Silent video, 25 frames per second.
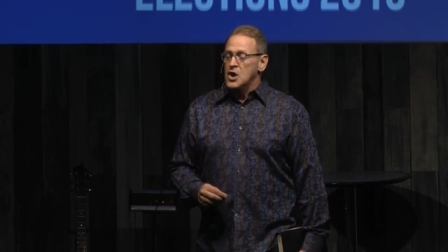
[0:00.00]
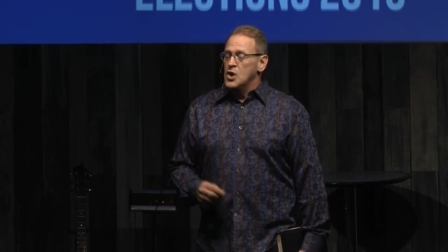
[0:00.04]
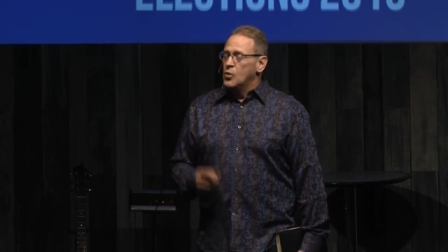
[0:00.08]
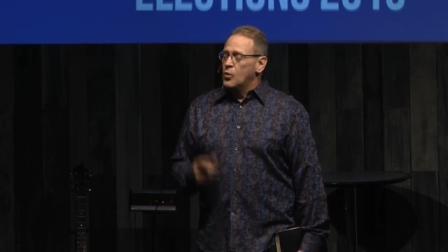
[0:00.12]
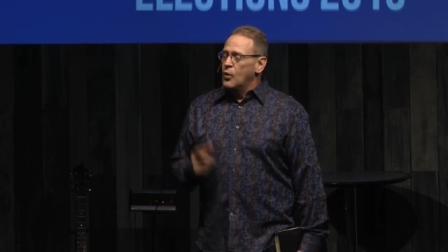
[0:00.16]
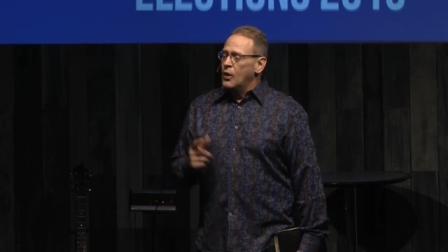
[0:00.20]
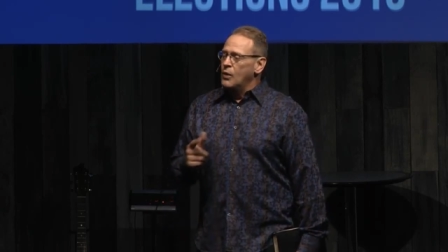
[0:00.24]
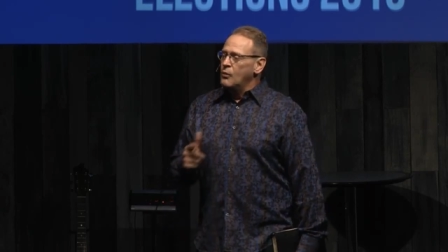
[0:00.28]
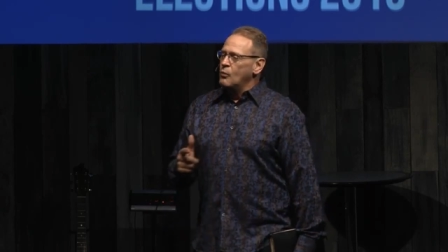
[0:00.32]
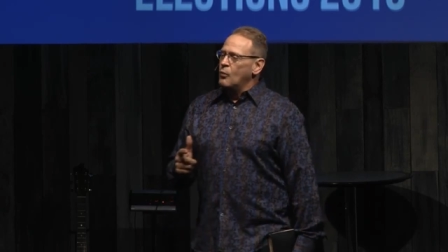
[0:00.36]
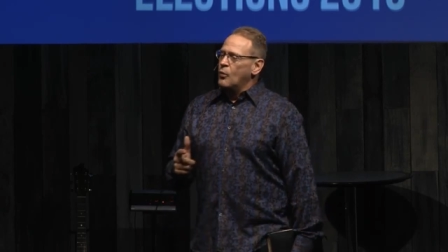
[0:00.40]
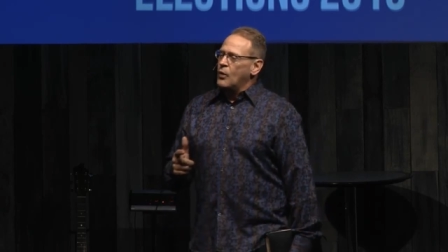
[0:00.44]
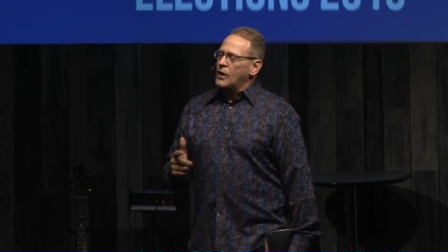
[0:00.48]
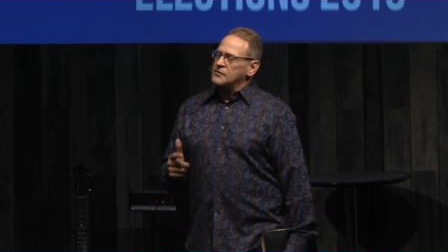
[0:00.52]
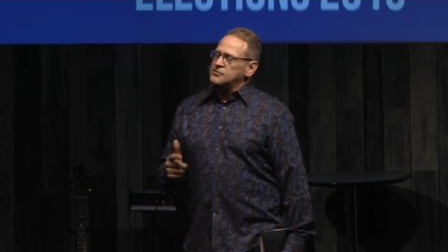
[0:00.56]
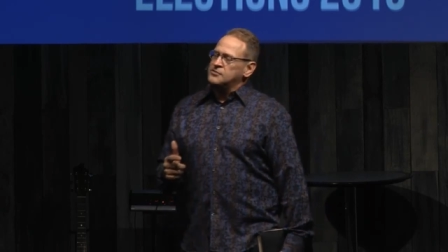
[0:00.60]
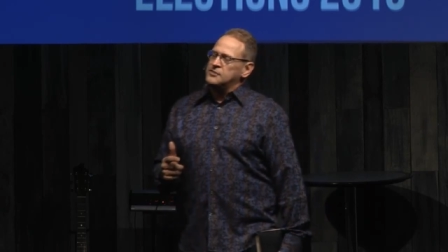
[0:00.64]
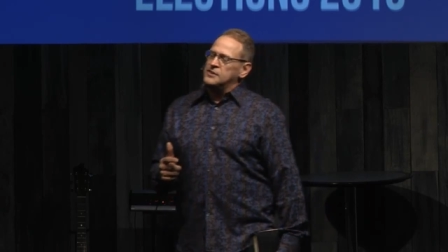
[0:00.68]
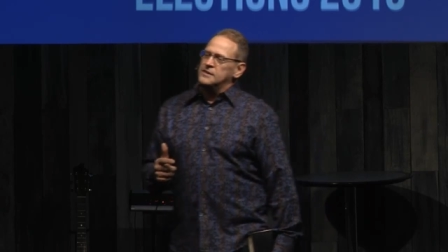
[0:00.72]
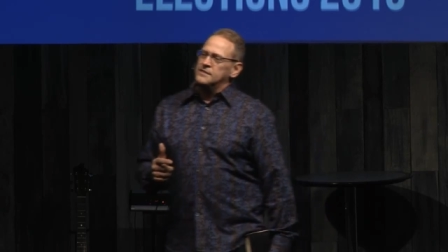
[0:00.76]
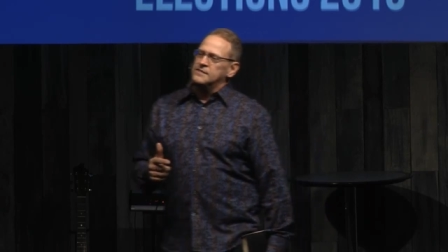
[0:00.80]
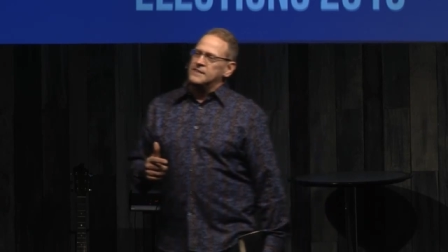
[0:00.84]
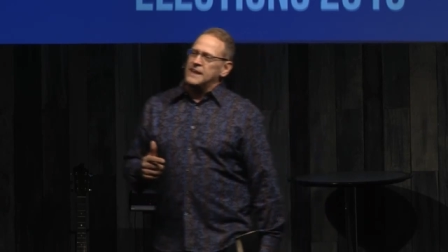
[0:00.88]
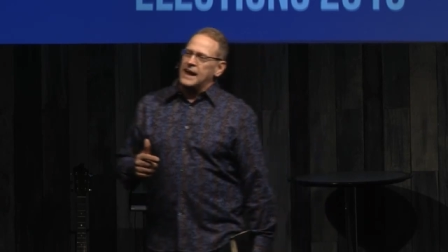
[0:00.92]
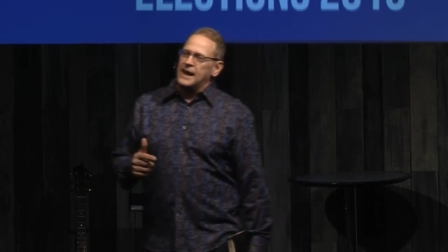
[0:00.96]
What was
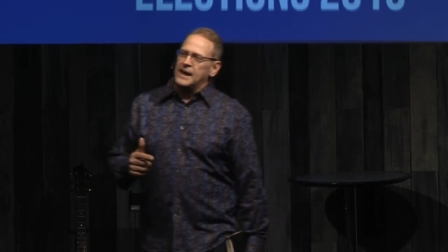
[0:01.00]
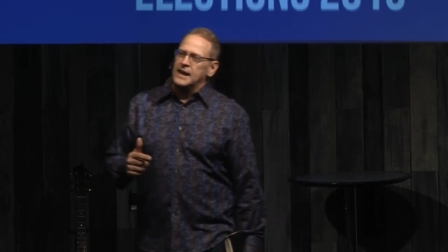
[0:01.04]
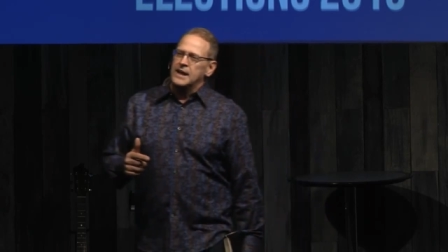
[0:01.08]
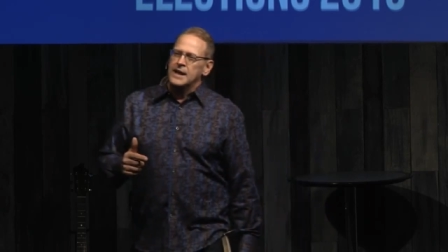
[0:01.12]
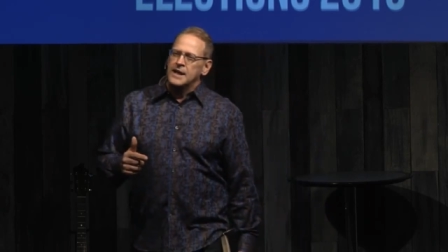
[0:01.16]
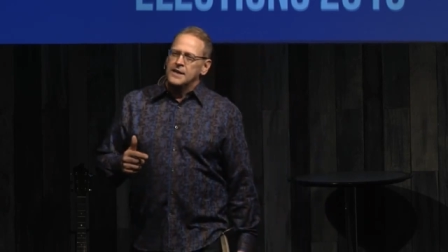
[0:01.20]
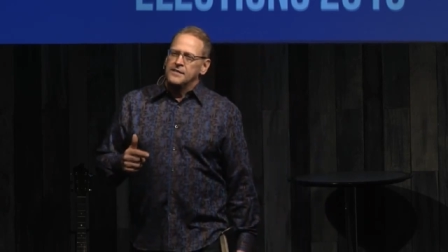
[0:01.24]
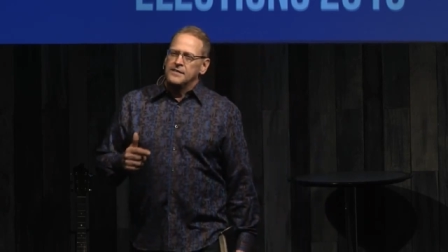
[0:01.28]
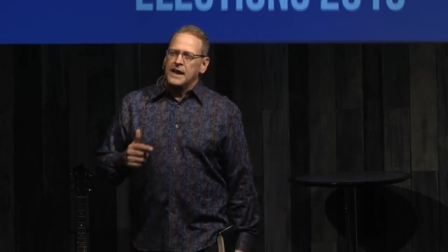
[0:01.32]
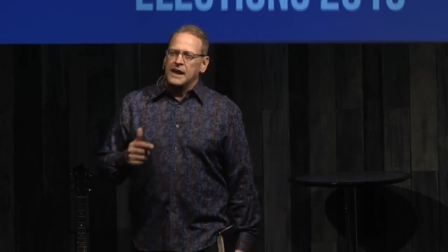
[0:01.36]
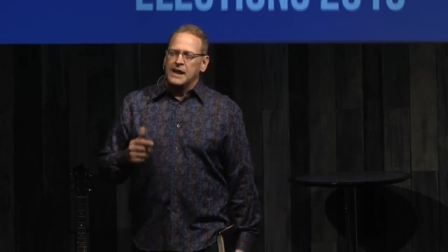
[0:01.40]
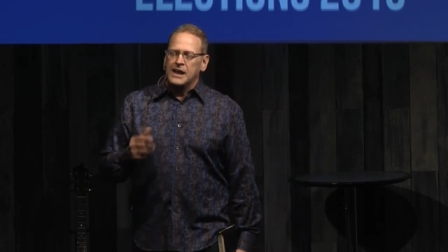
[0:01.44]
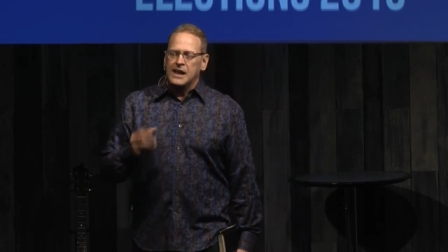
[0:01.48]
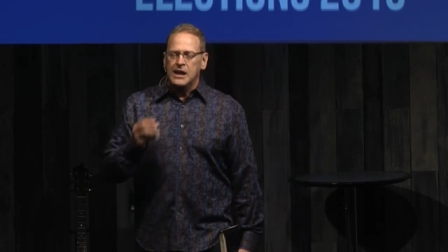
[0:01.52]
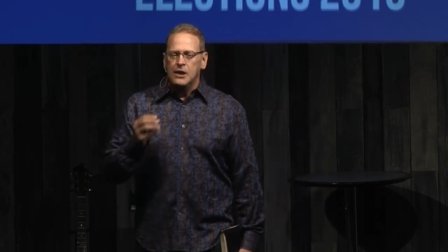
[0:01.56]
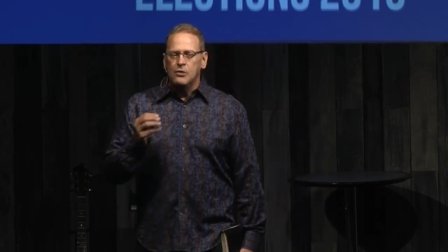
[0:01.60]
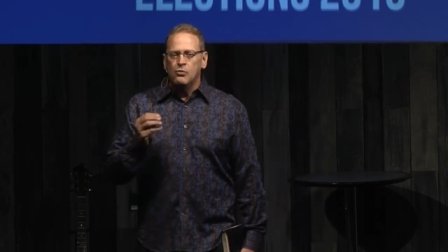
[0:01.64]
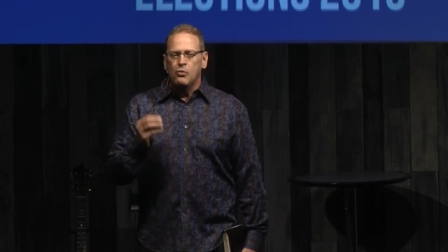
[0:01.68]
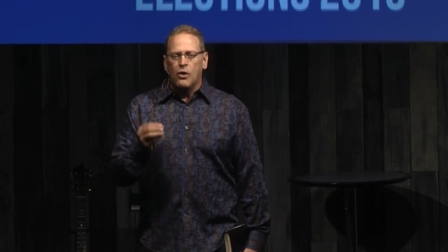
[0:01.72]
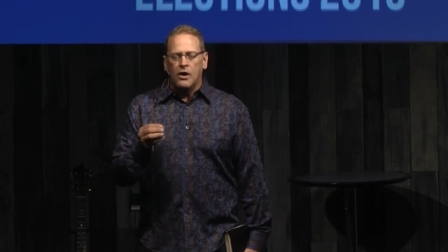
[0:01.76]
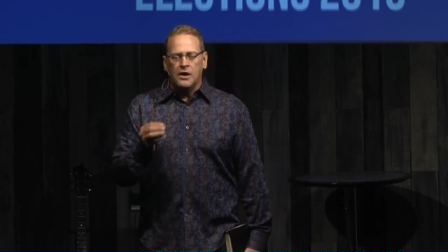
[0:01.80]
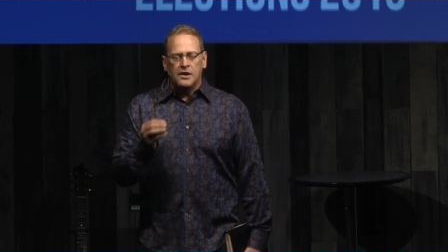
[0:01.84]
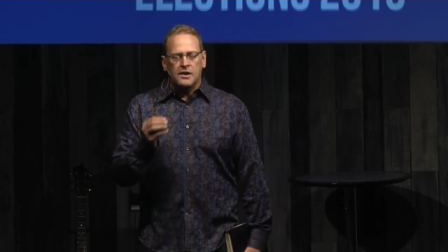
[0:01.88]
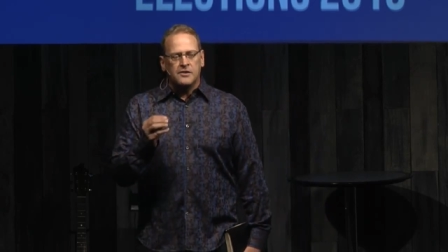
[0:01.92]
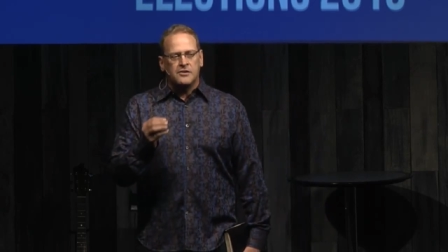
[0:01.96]
it that, that he
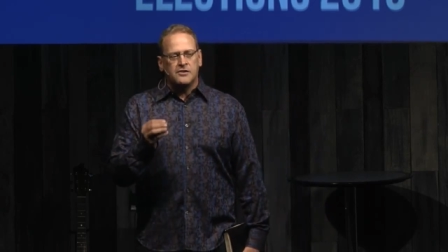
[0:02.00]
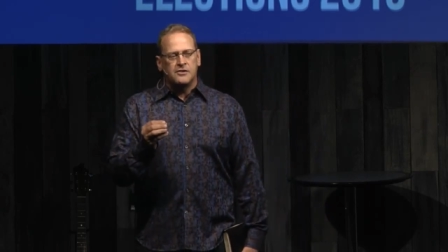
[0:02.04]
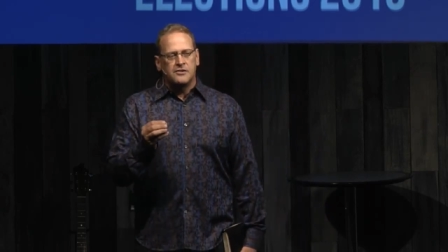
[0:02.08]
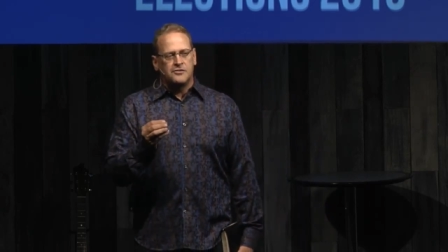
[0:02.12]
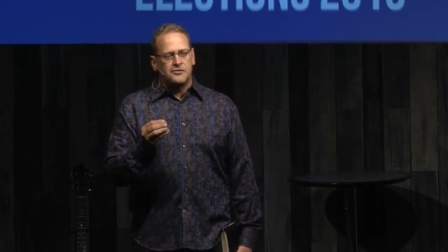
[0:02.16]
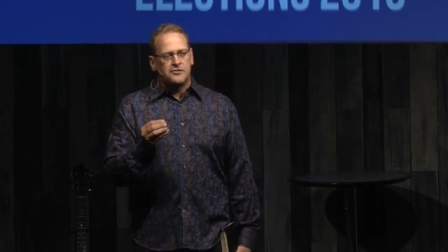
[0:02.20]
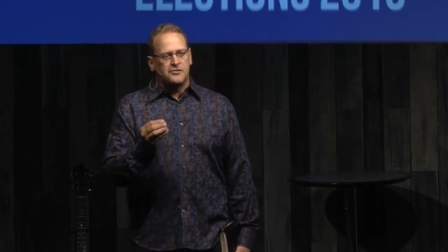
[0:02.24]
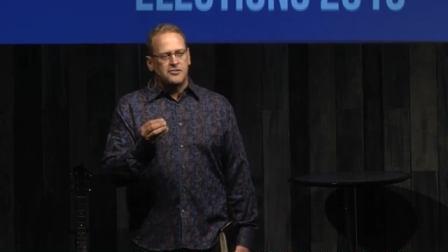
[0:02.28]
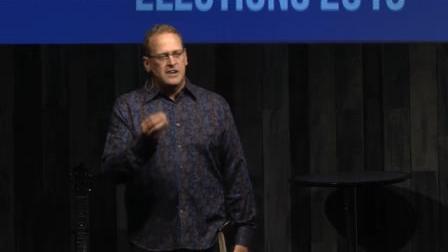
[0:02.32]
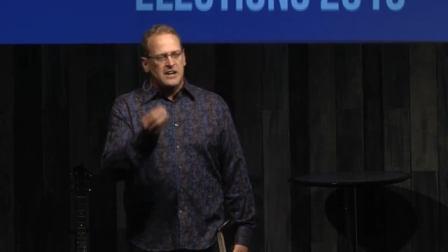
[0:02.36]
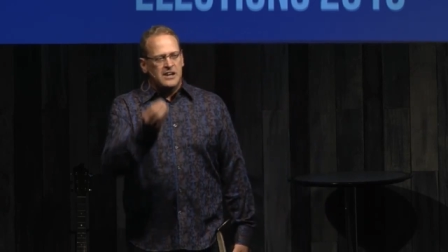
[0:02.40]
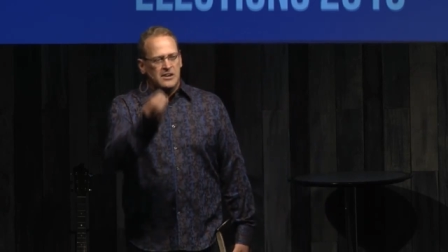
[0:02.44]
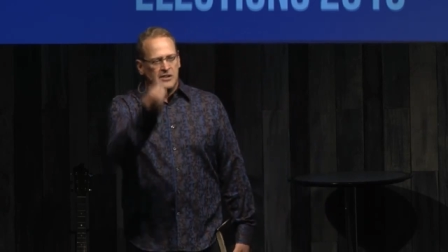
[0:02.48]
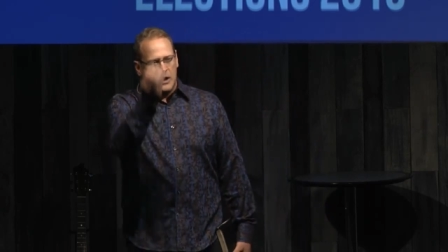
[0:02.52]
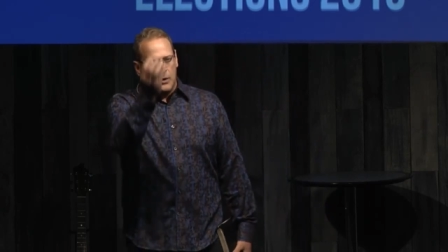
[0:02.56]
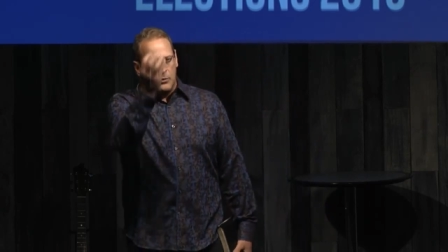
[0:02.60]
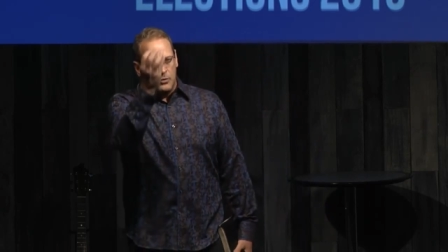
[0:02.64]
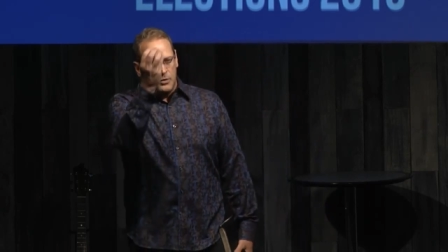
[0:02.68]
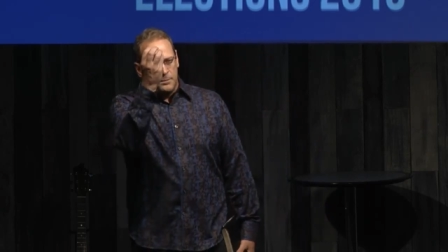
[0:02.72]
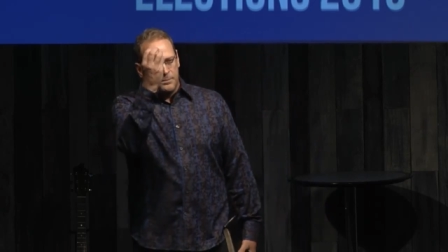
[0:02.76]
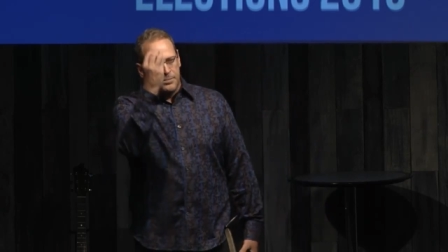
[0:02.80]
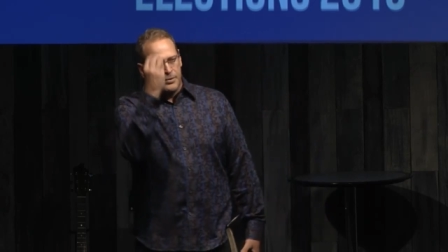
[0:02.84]
wanted to see that would